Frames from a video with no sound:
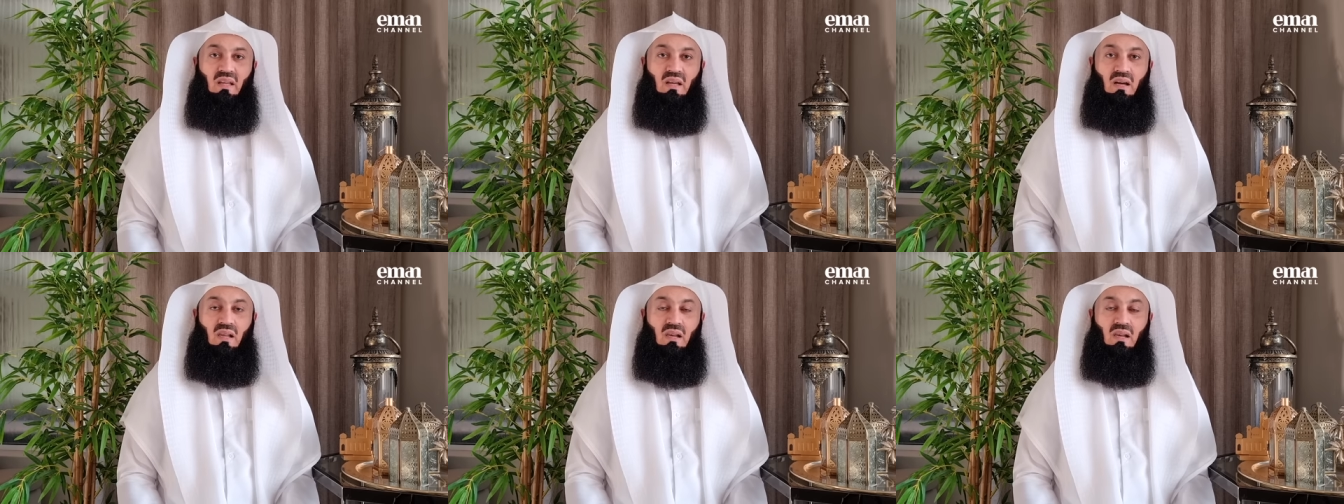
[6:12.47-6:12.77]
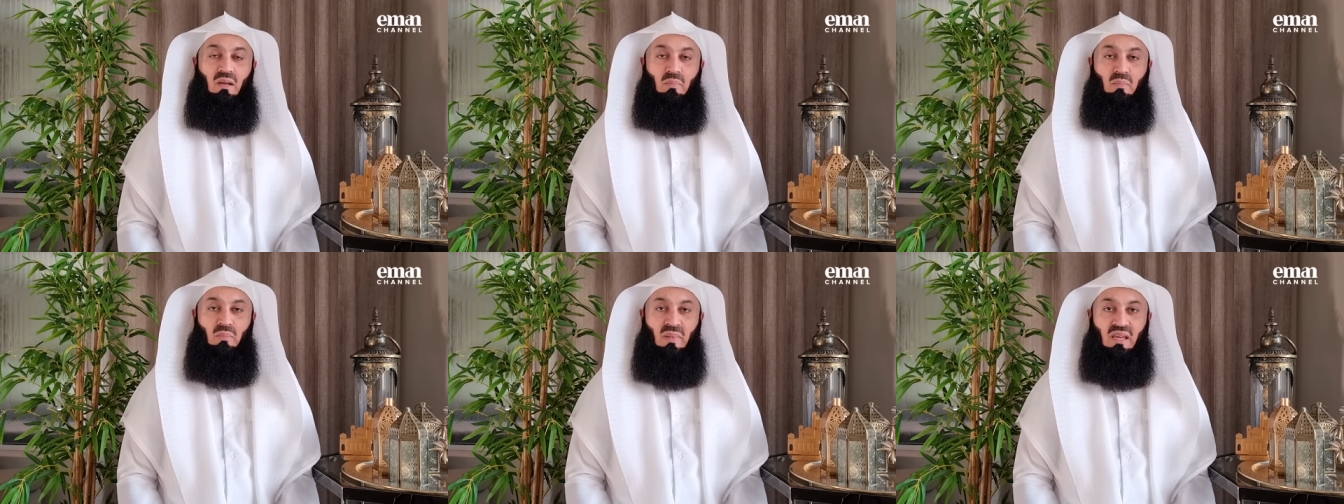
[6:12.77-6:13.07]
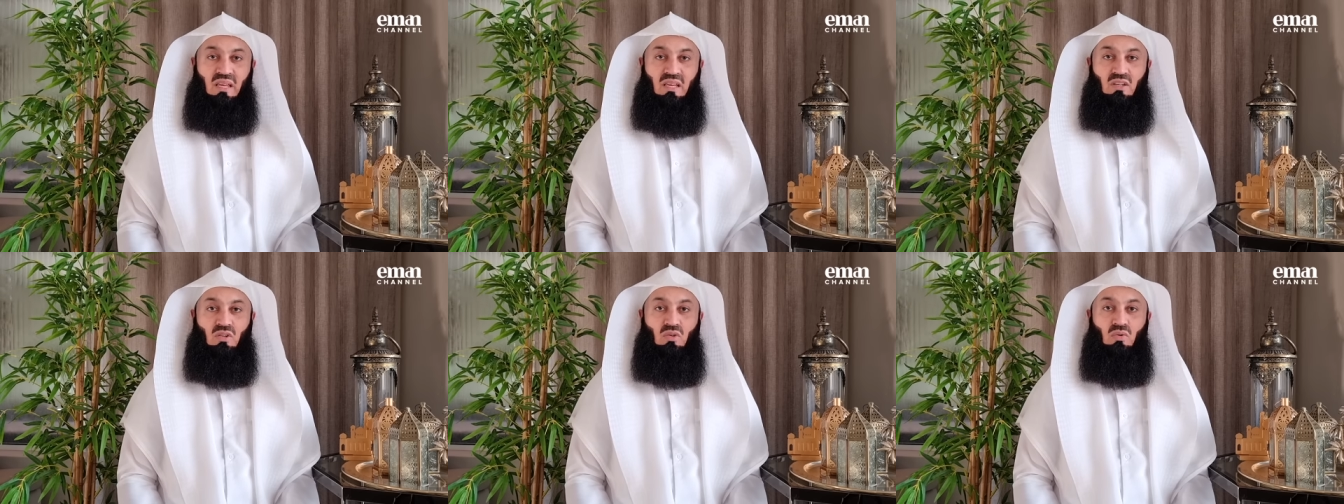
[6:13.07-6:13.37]
Allah
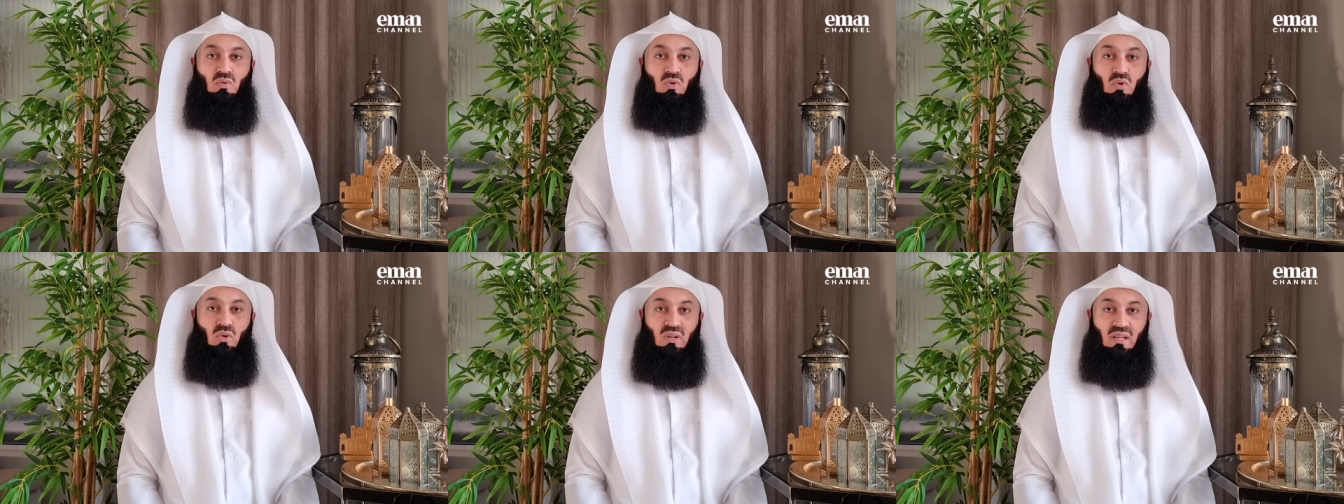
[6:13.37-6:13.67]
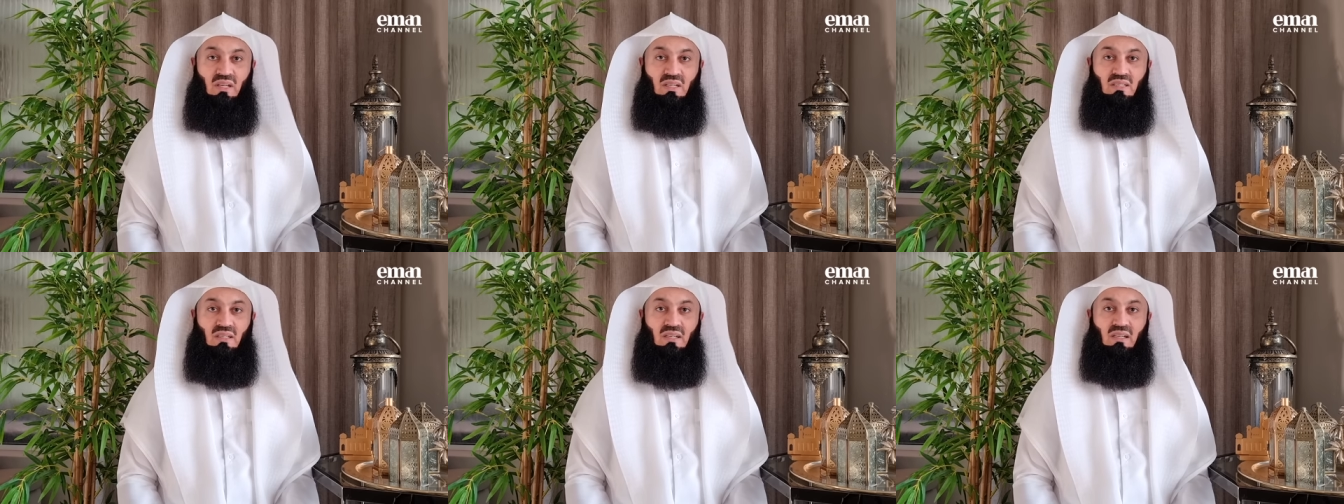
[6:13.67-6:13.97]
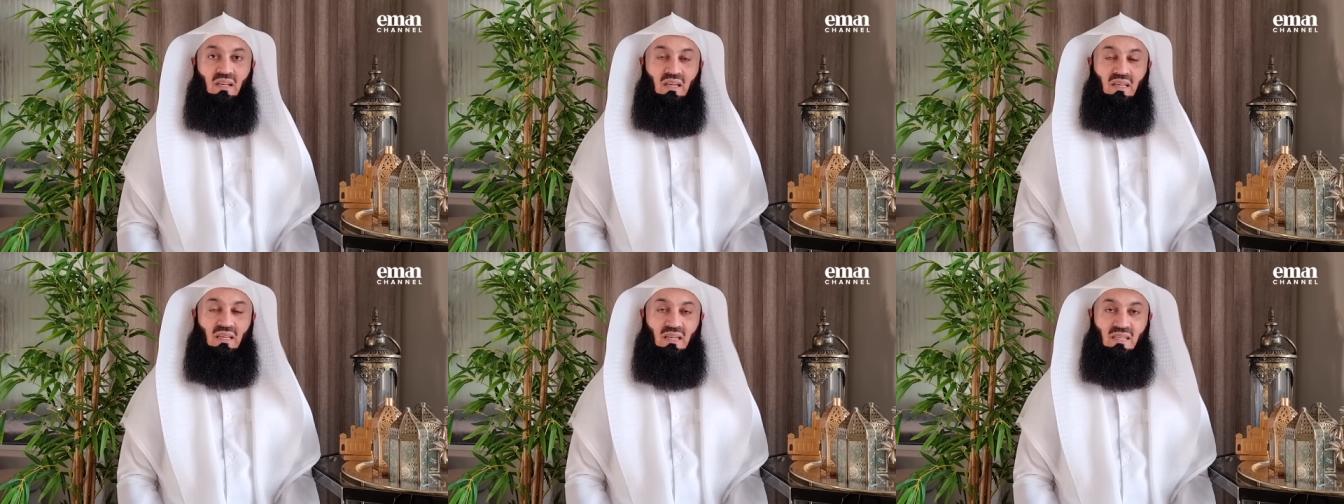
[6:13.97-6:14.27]
made you connected,
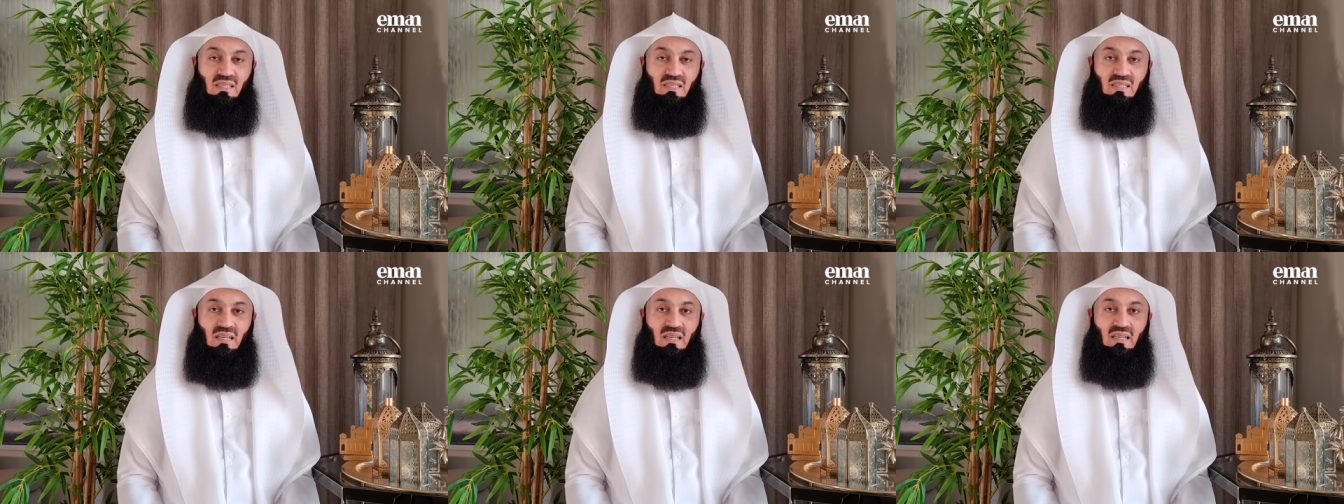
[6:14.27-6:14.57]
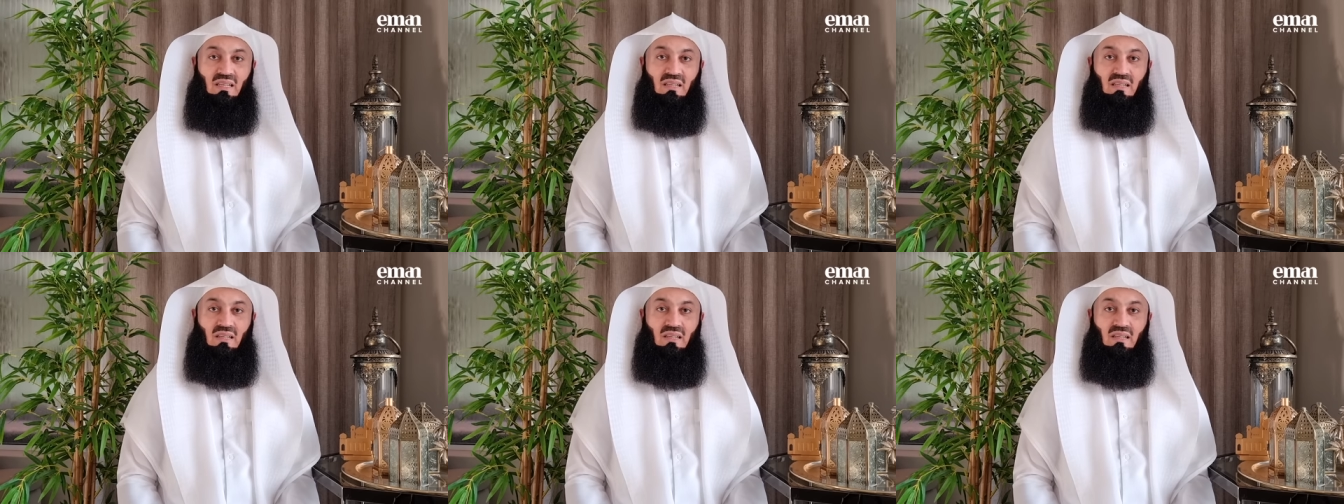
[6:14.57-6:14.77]
like I said,